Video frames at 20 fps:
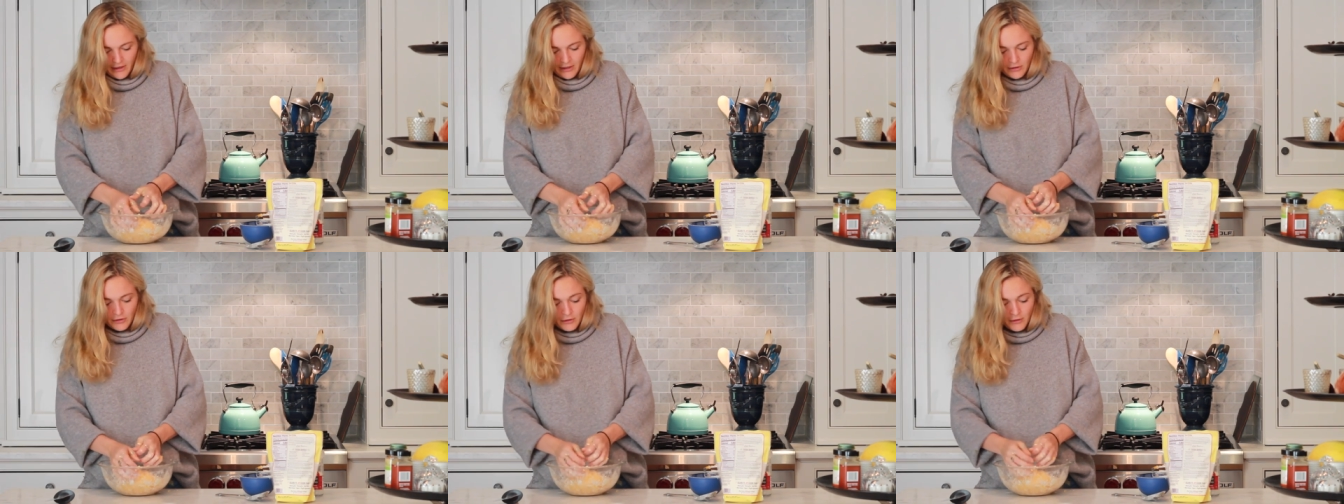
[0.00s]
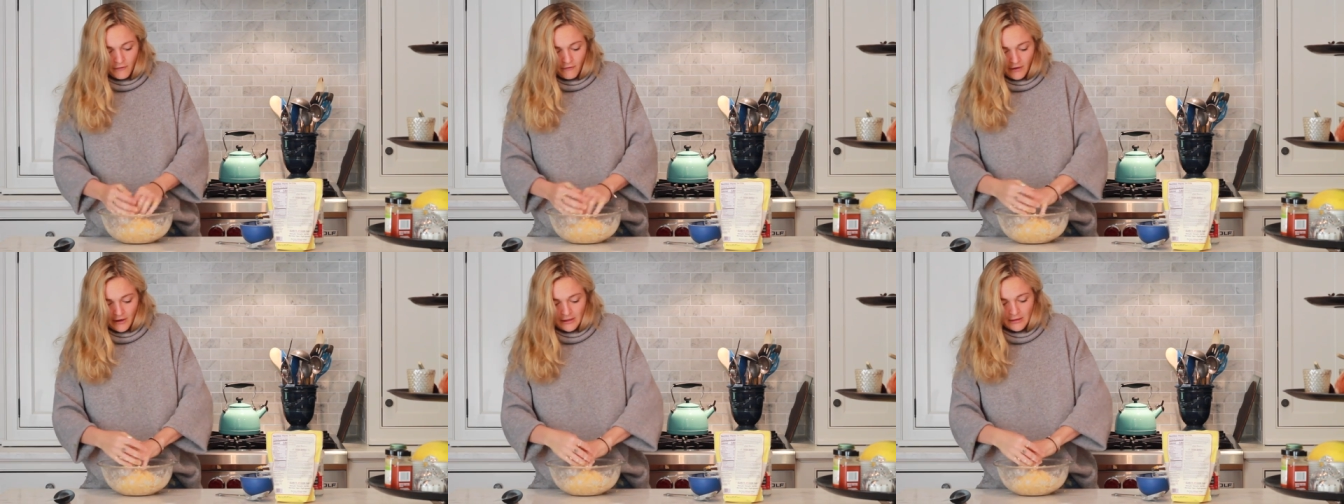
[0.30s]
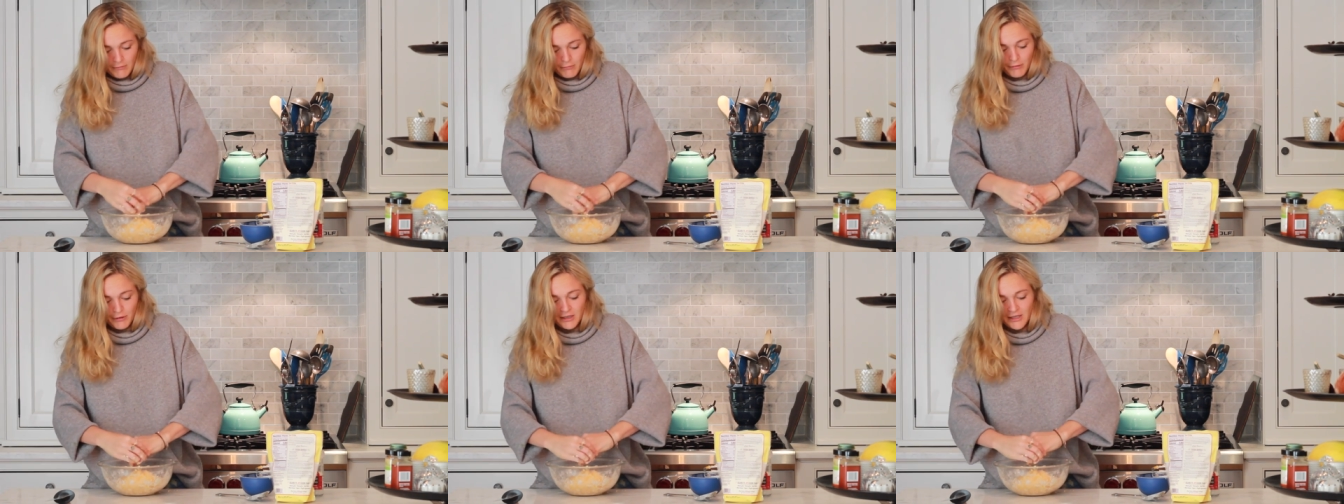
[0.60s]
And you can
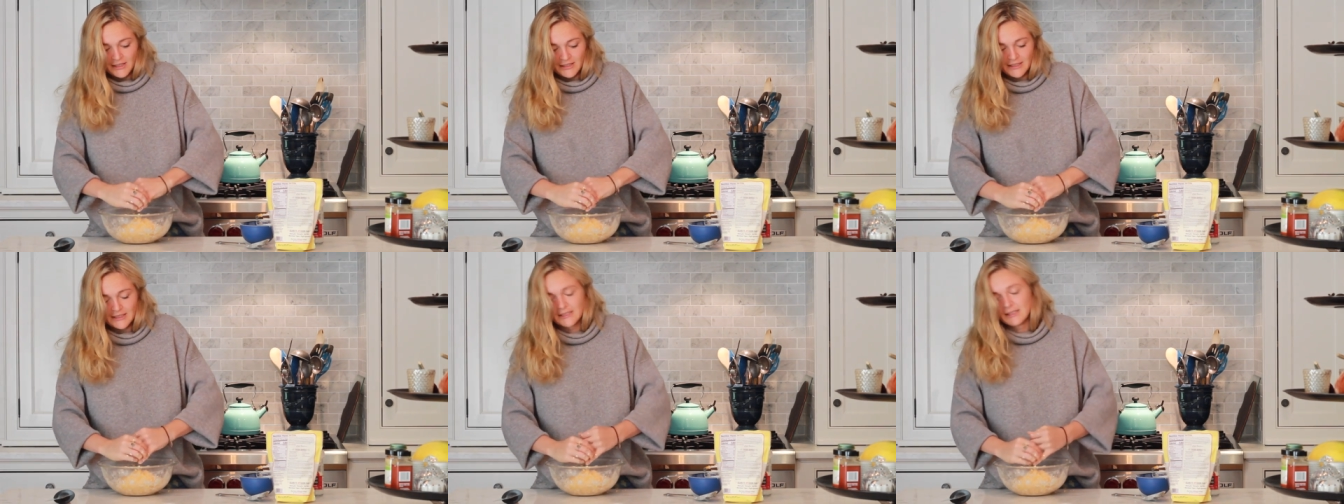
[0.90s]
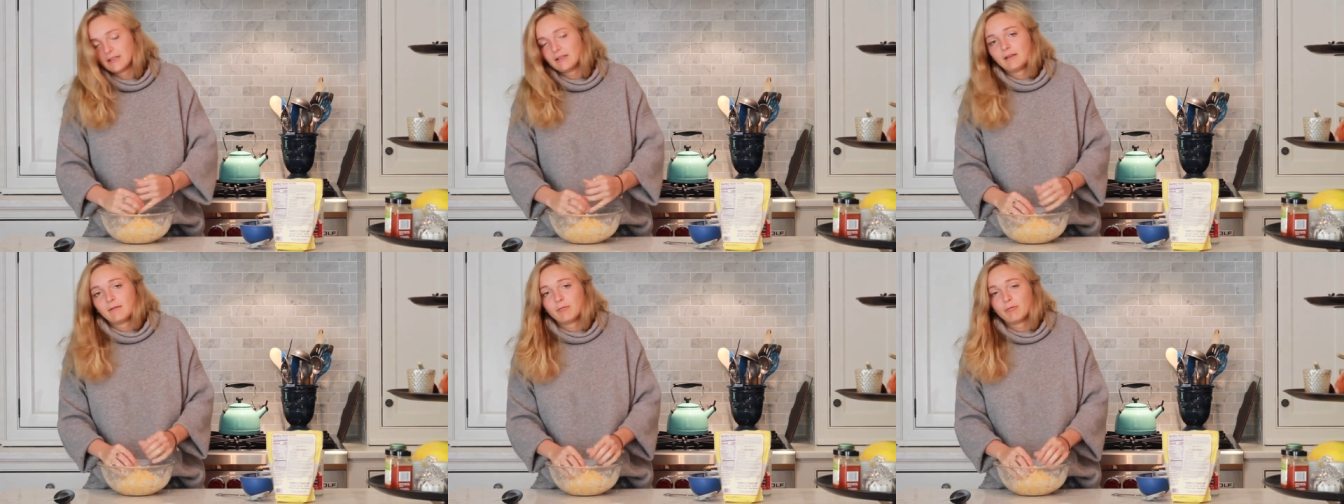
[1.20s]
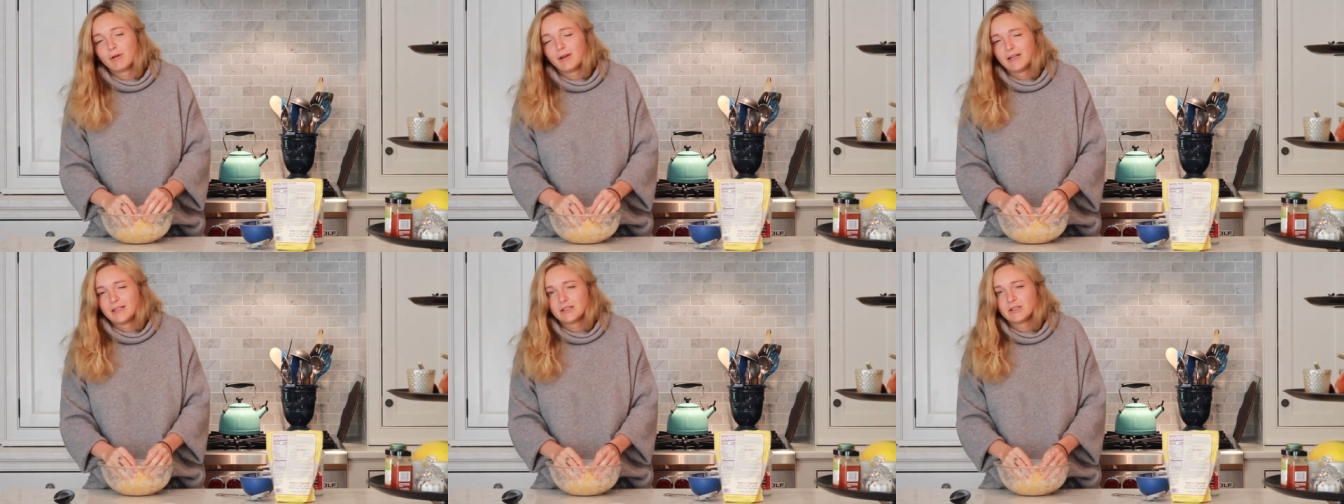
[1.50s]
find it pretty decently
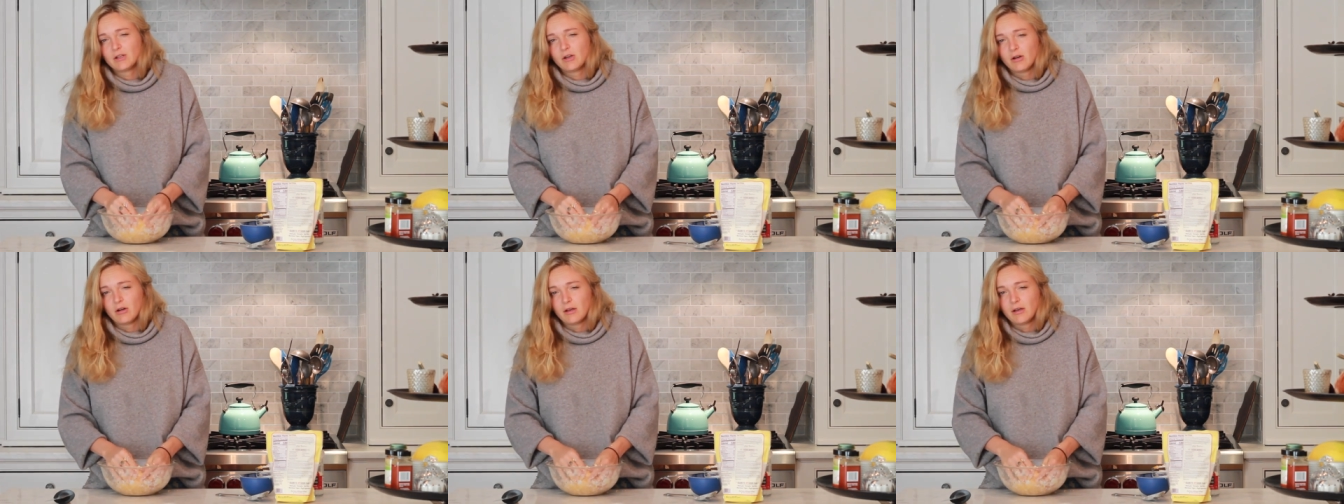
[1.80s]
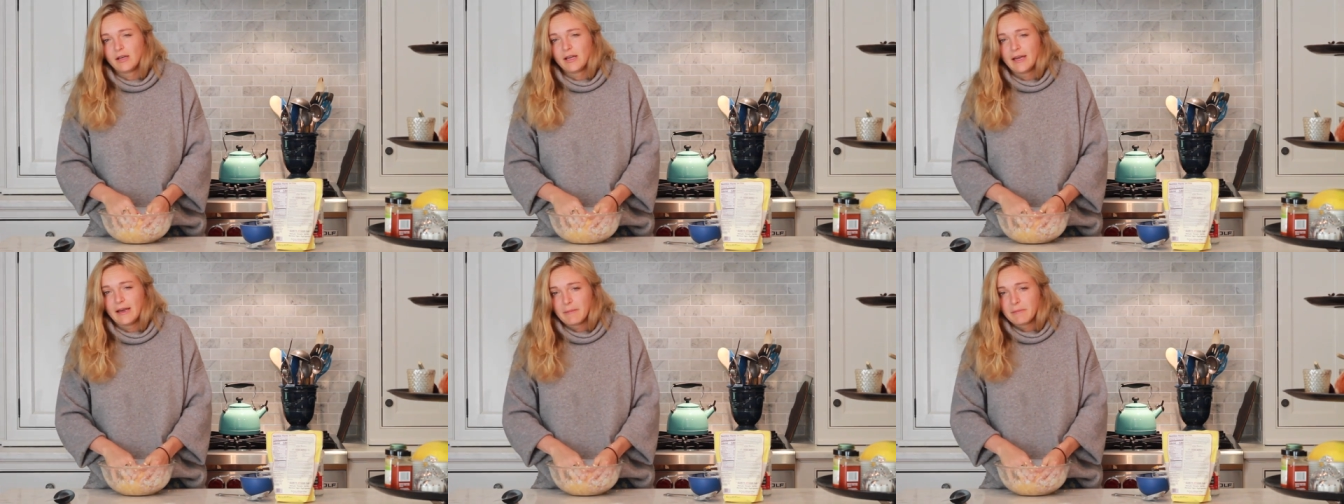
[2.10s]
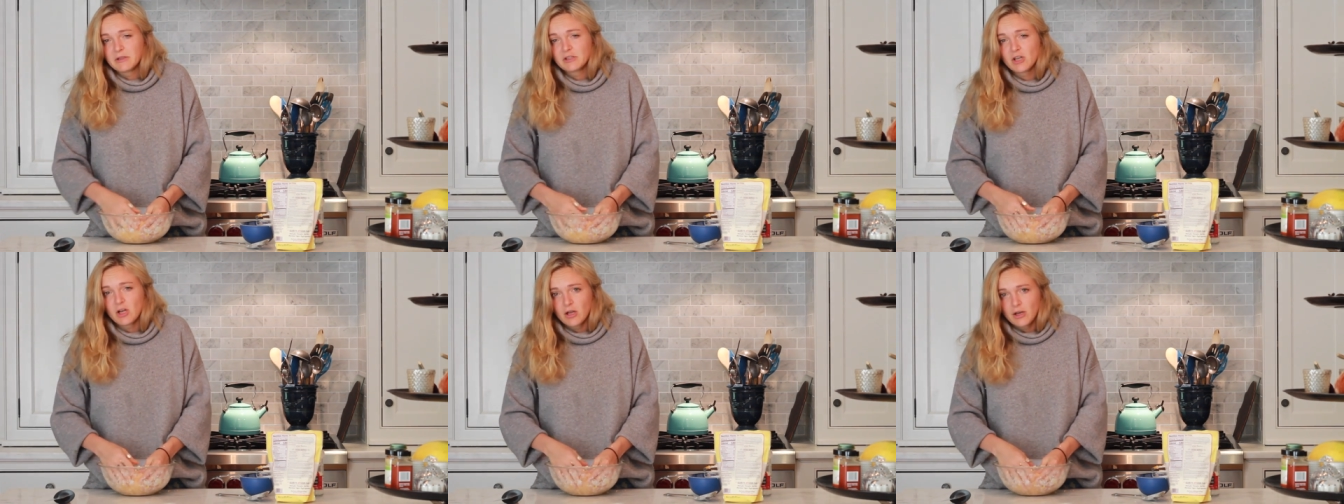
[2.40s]
priced on
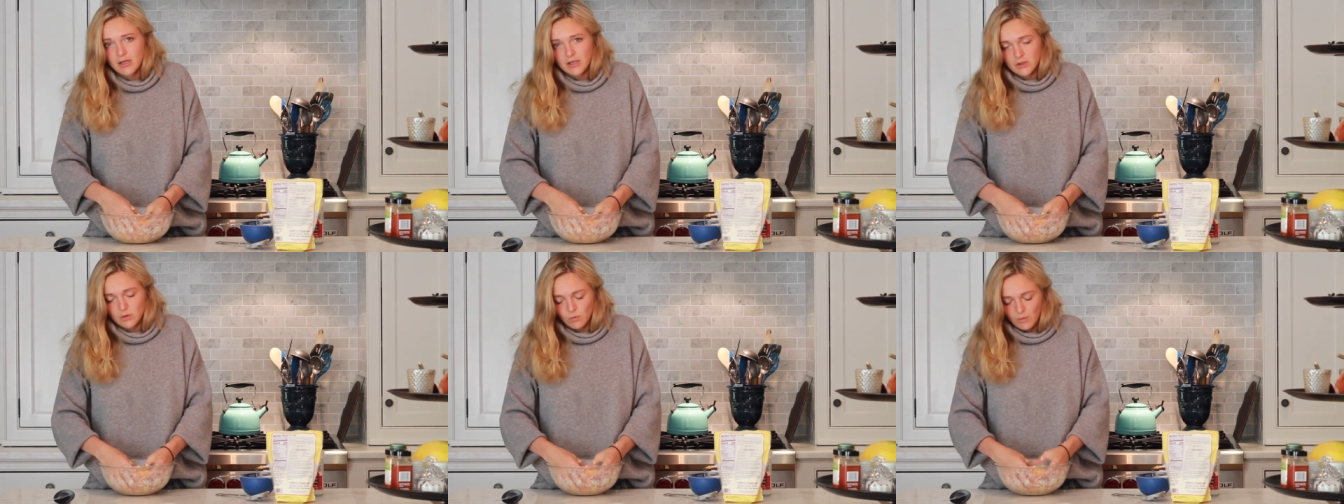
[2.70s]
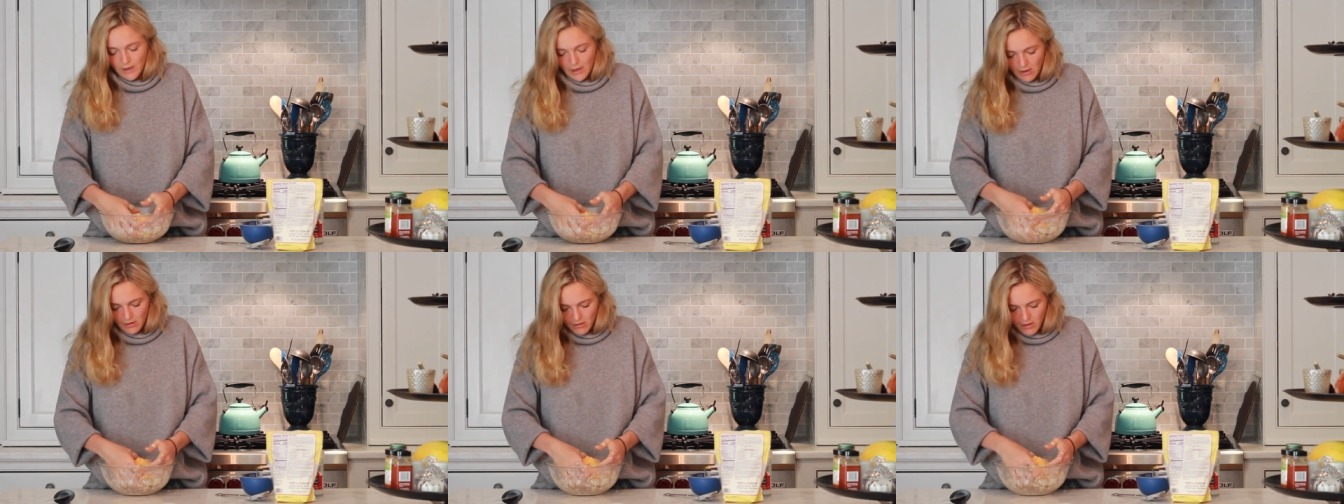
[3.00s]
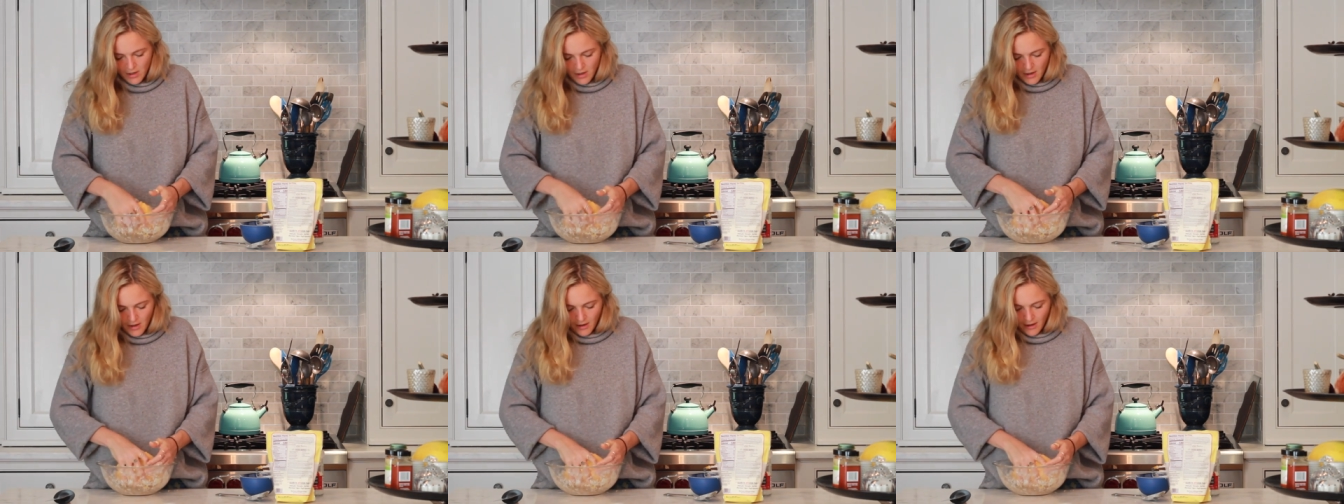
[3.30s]
Amazon as
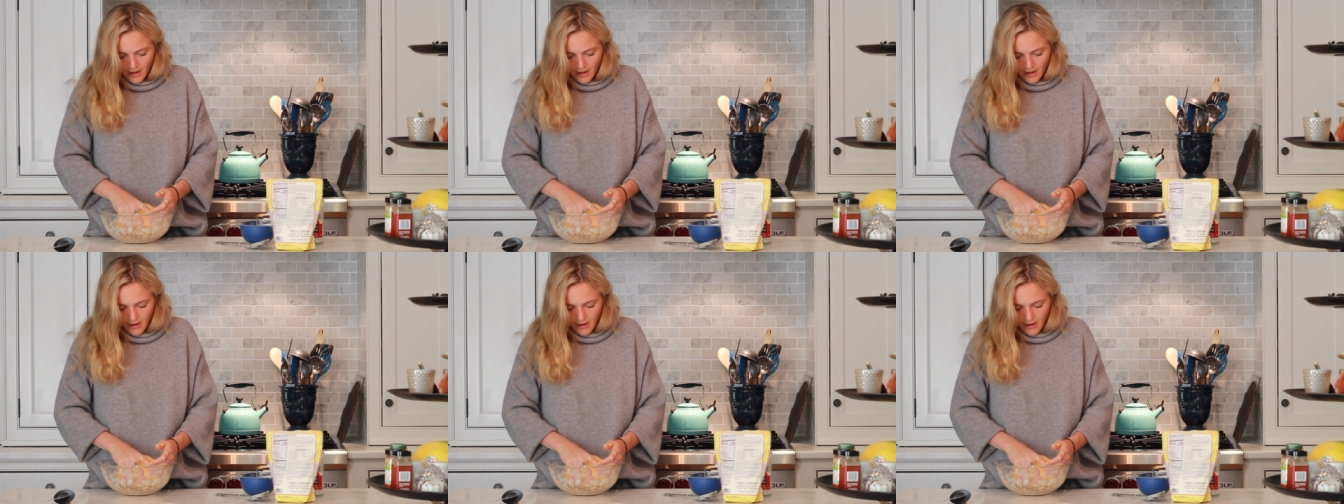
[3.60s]
well,